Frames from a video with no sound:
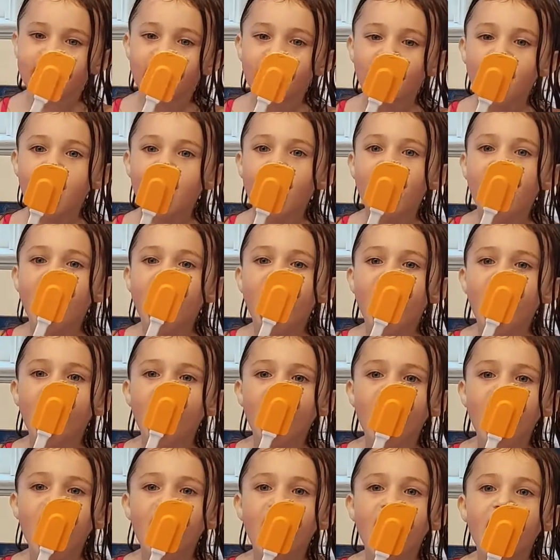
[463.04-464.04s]
Yeah.
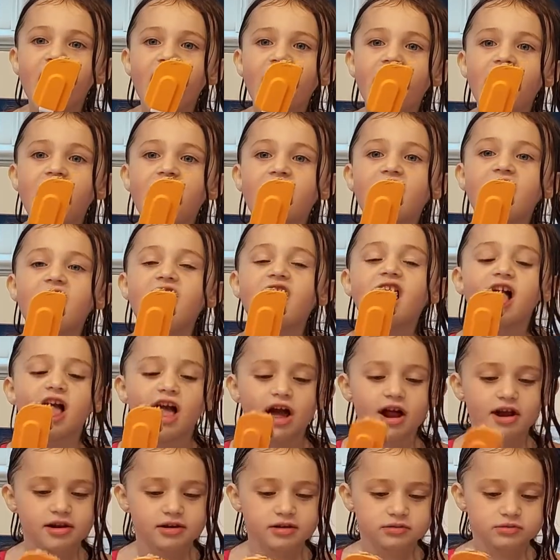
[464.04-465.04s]
You
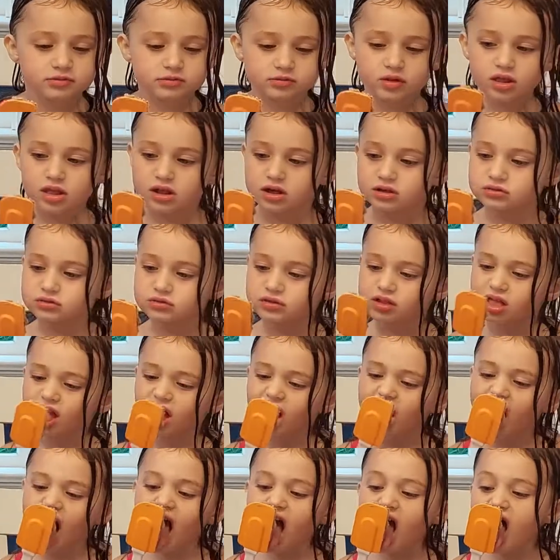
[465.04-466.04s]
push it around
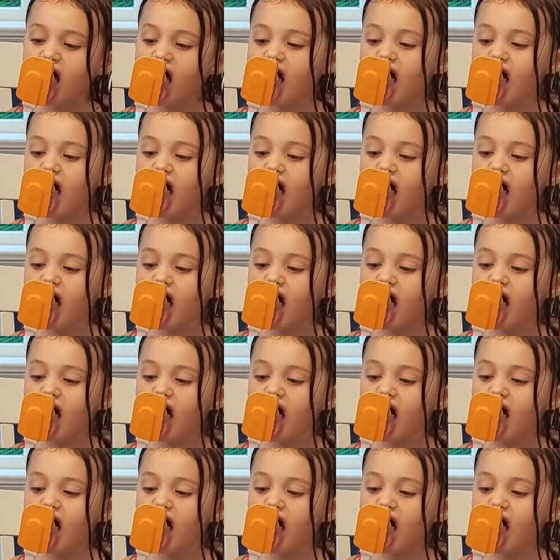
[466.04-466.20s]
enough that